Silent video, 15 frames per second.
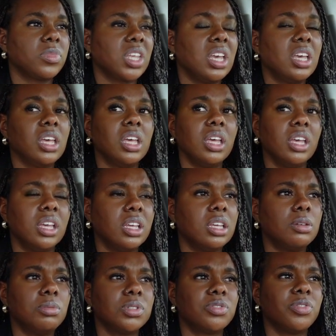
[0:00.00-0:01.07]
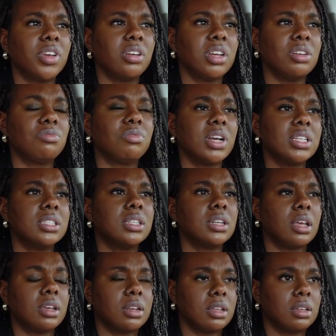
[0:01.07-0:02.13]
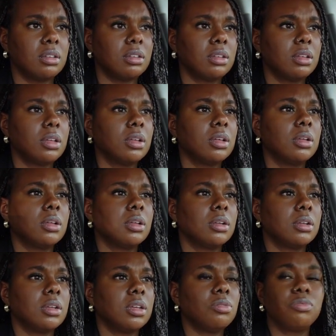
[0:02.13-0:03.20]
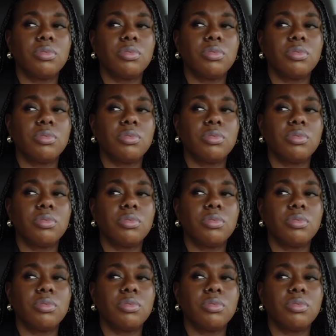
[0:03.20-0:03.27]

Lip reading: It hit. It resonated. It